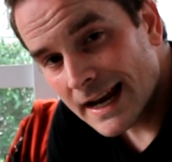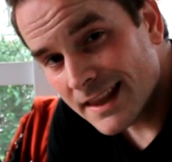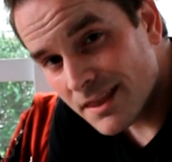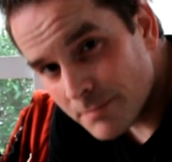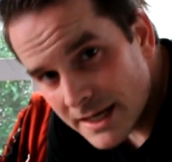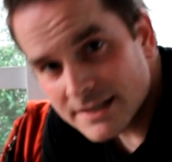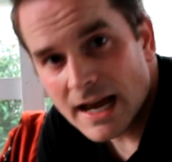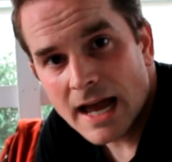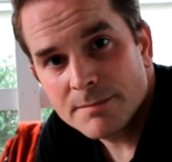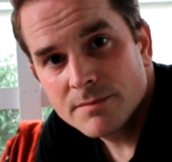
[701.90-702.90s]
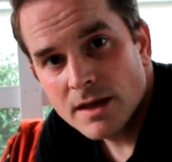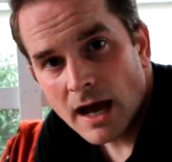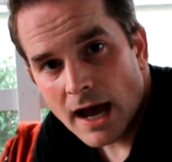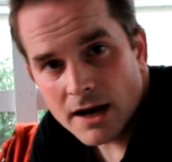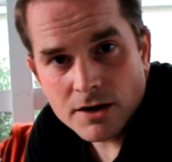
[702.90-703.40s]
And in the meantime,
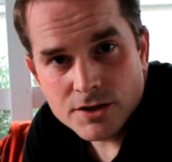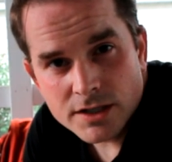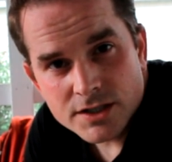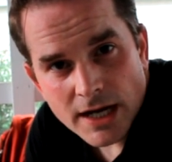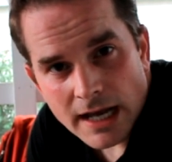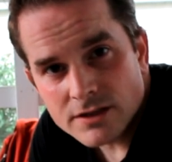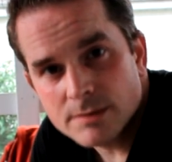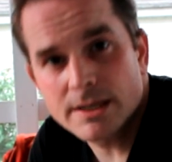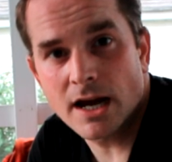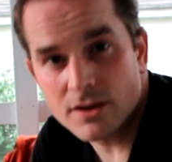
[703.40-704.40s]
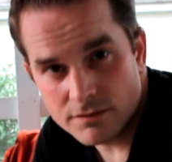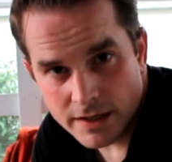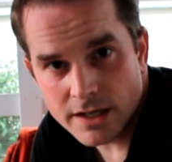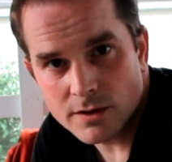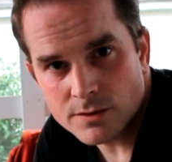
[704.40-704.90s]
I urge you to check out some of the other
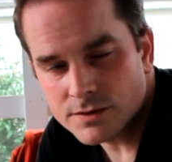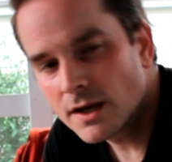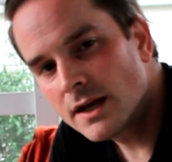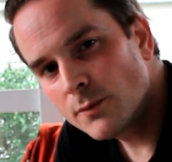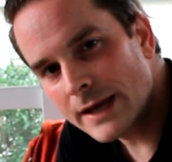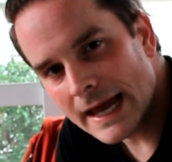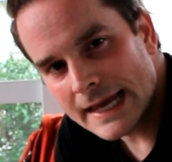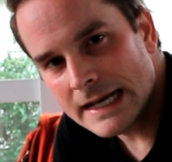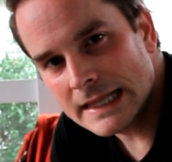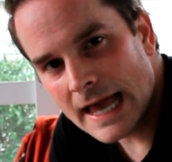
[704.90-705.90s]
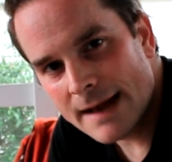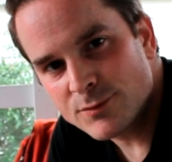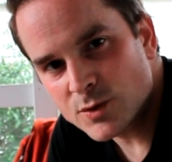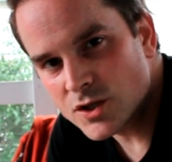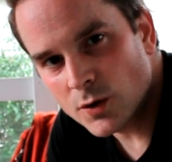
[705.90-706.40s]
videos. We got Indie
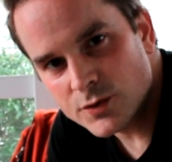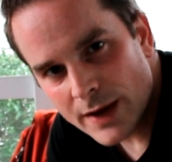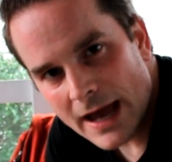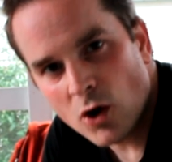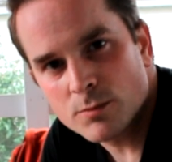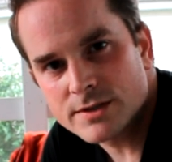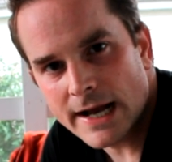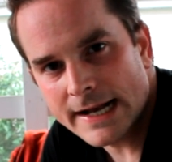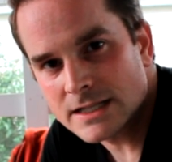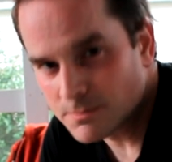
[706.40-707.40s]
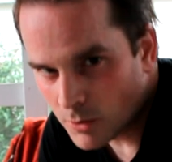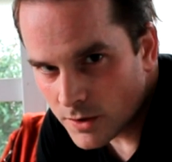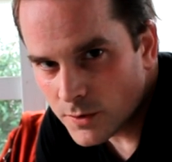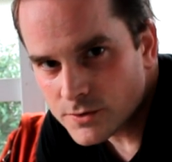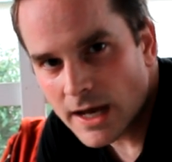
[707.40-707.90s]
Labs, which shows you at-home science. More
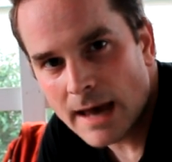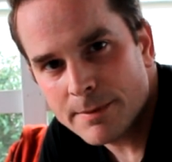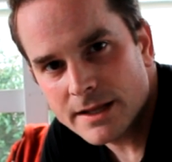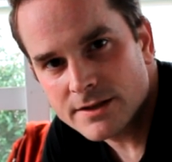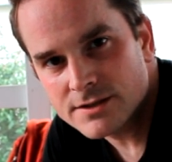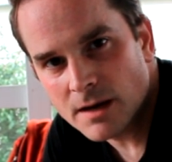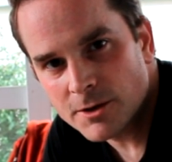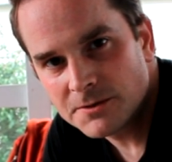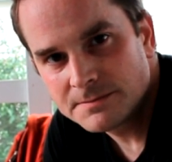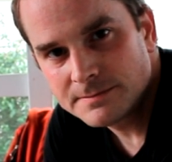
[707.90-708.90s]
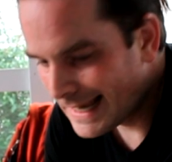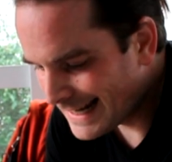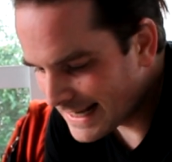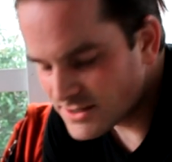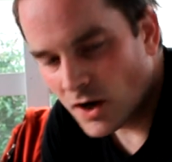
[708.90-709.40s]
of those are happening this summer.
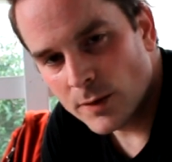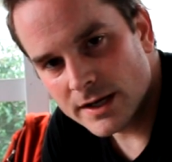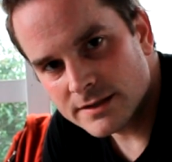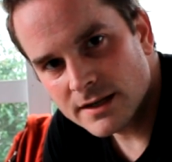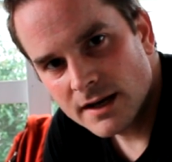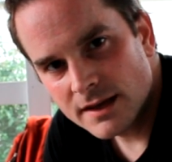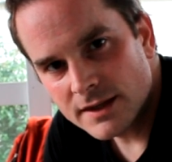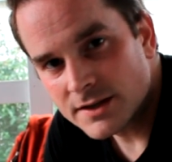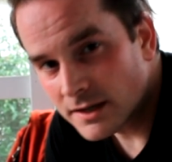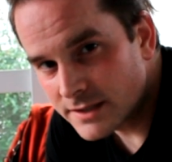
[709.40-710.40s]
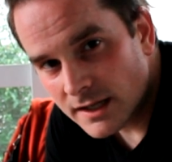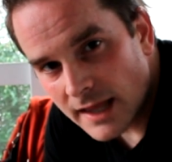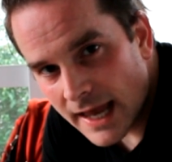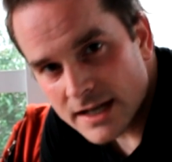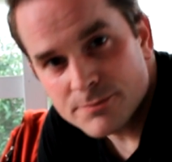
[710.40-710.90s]
And as always, the Tungsten
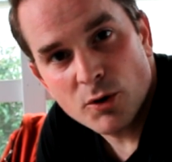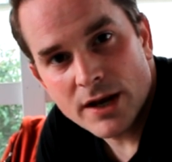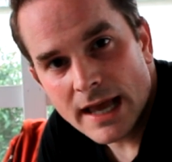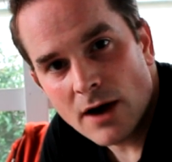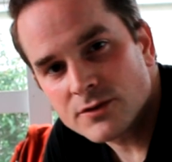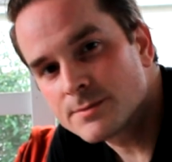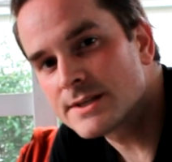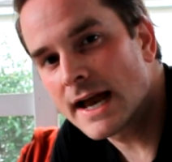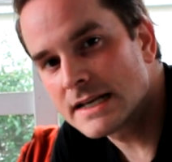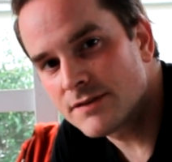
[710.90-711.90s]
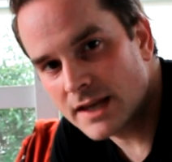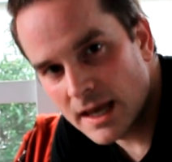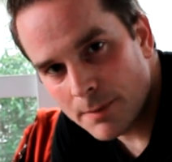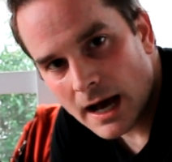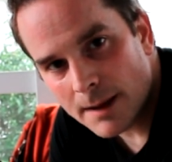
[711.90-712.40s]
Clan is putting out some scientific
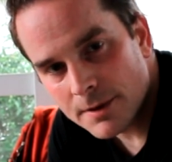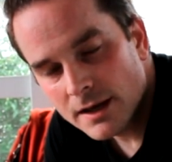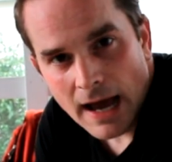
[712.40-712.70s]
hip-hop.